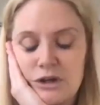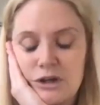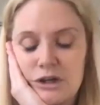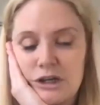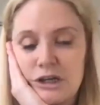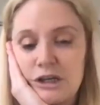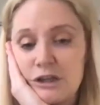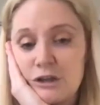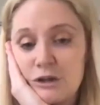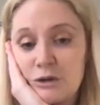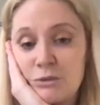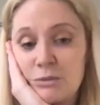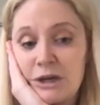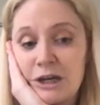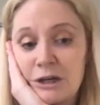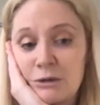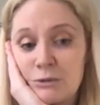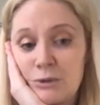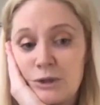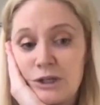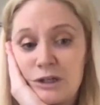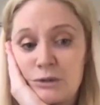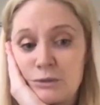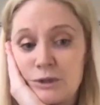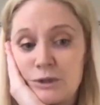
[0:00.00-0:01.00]

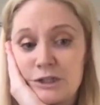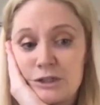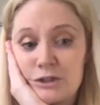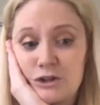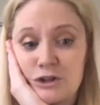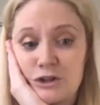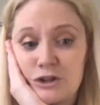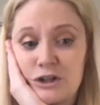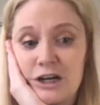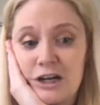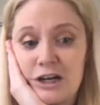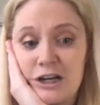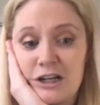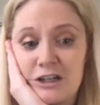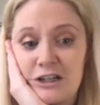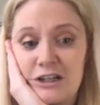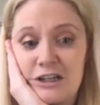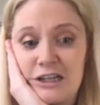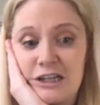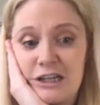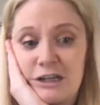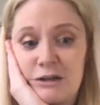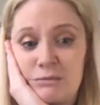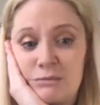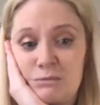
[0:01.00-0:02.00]
Lomekwi in West Turkana,
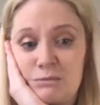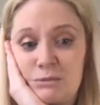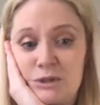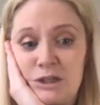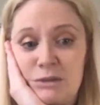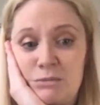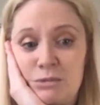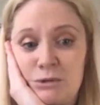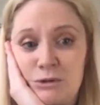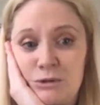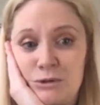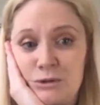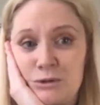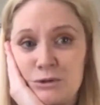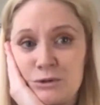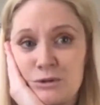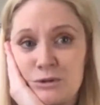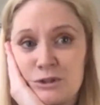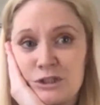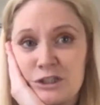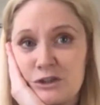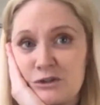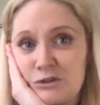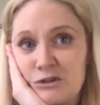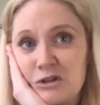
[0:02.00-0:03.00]
and people
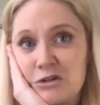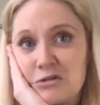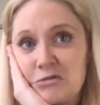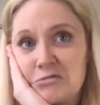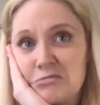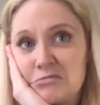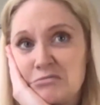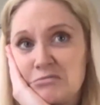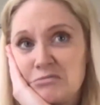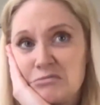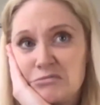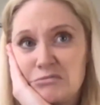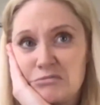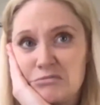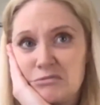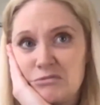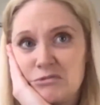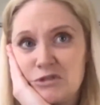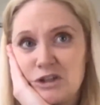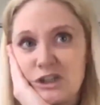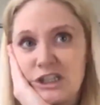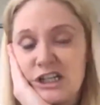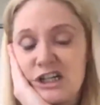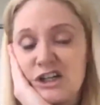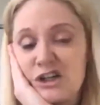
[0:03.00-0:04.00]
still don't
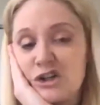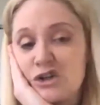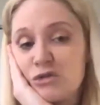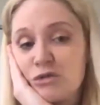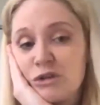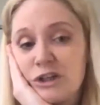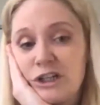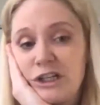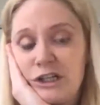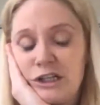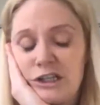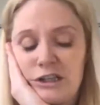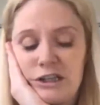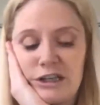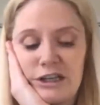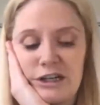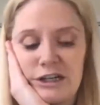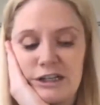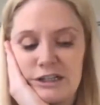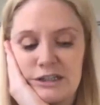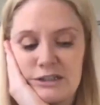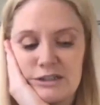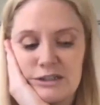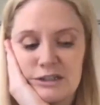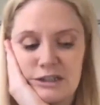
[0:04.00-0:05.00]
really agree that
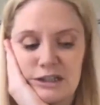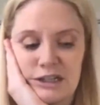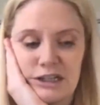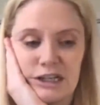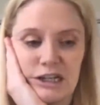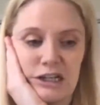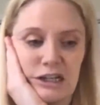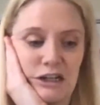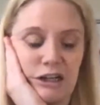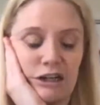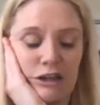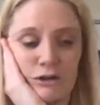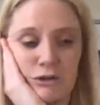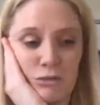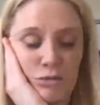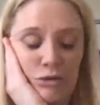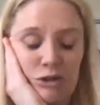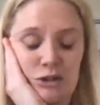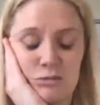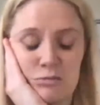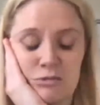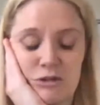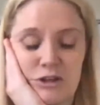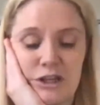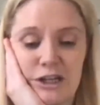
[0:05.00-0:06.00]
it's Kenyanthropus
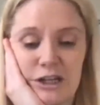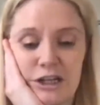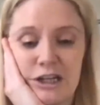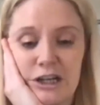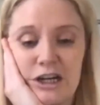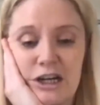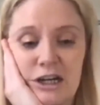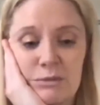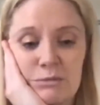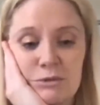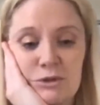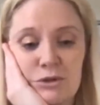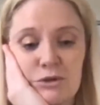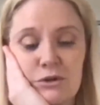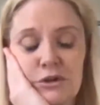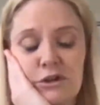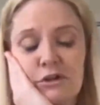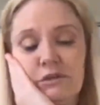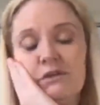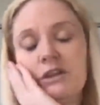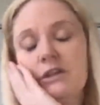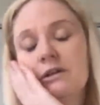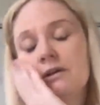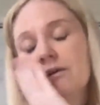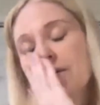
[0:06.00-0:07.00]
platyops or
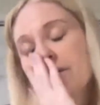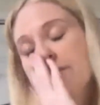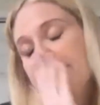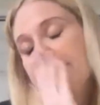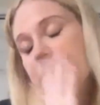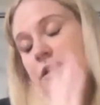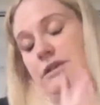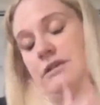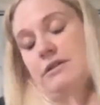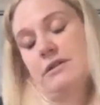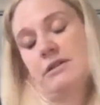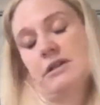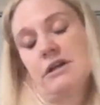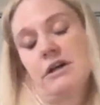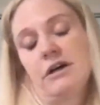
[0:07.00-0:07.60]
if it's